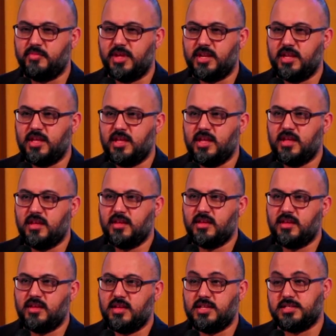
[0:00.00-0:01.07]
But
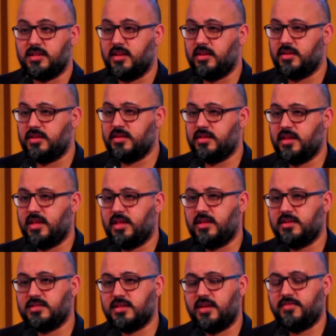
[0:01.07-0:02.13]
he's not,
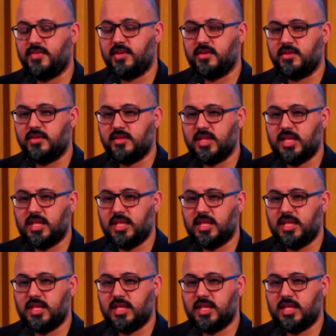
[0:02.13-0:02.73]
and I feel,